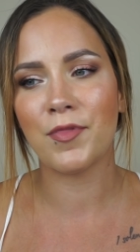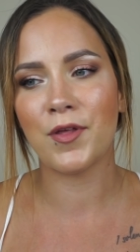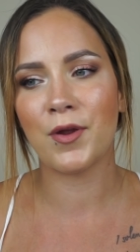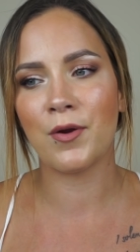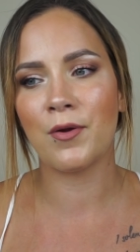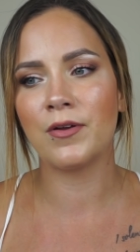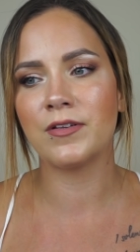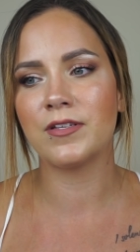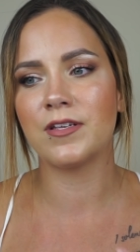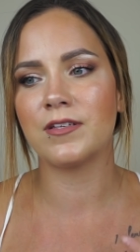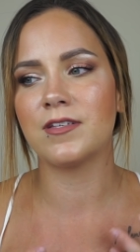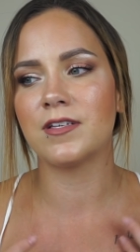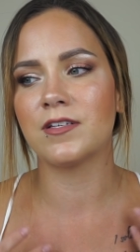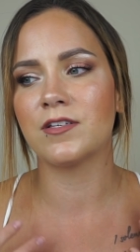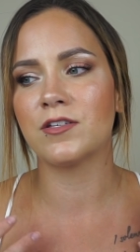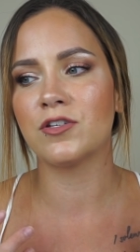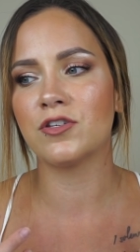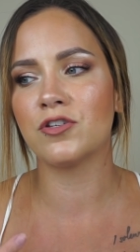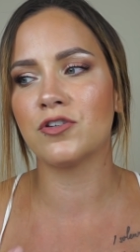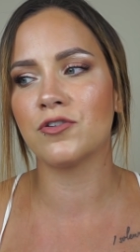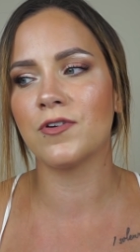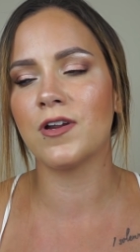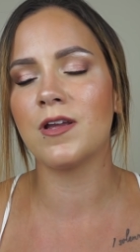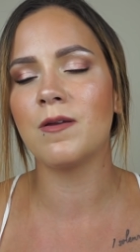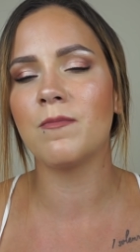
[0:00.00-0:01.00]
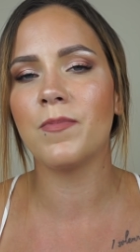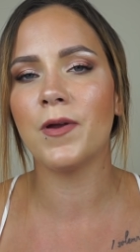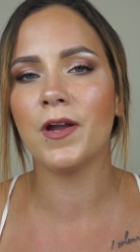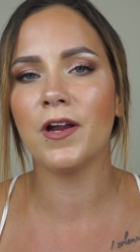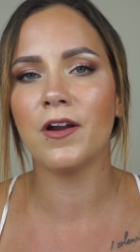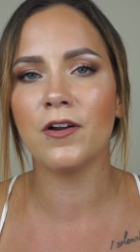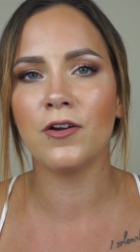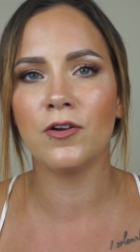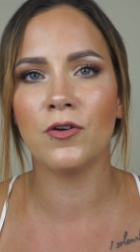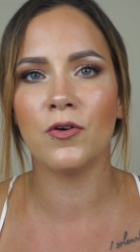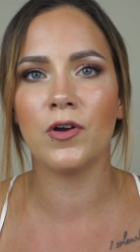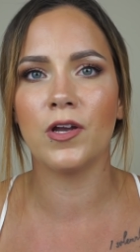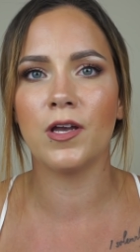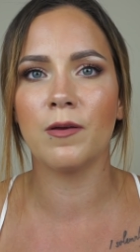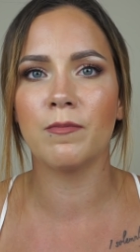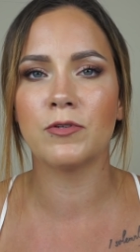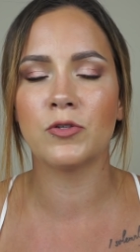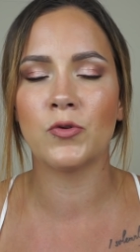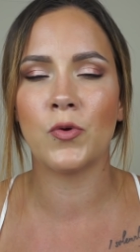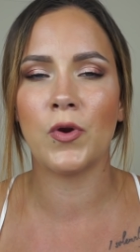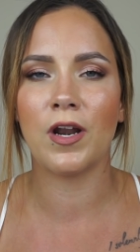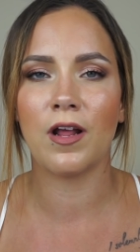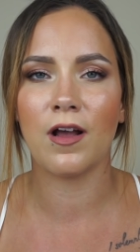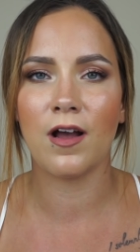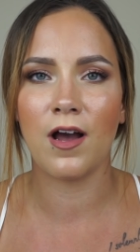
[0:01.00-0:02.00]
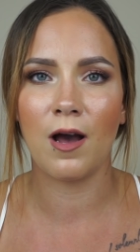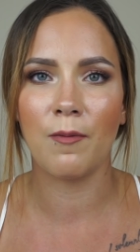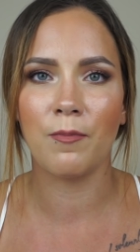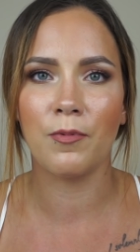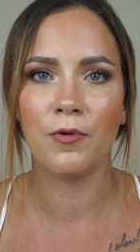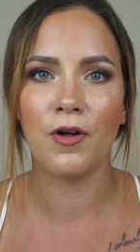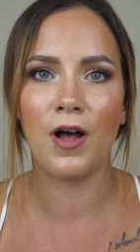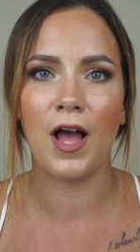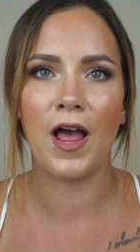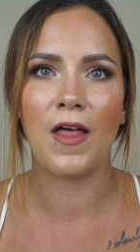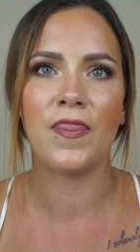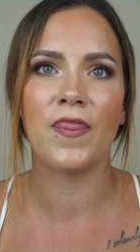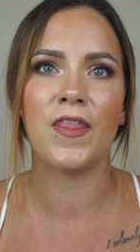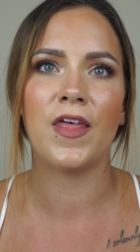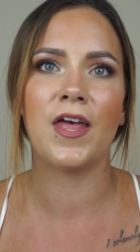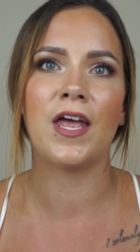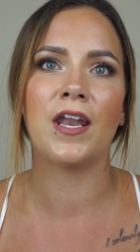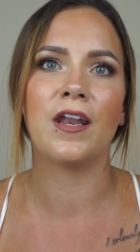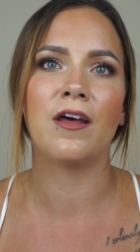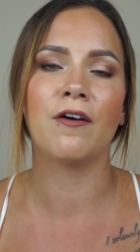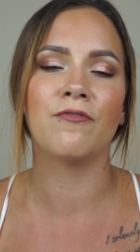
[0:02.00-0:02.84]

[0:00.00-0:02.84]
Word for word: there was this extreme paranoia between a couple and then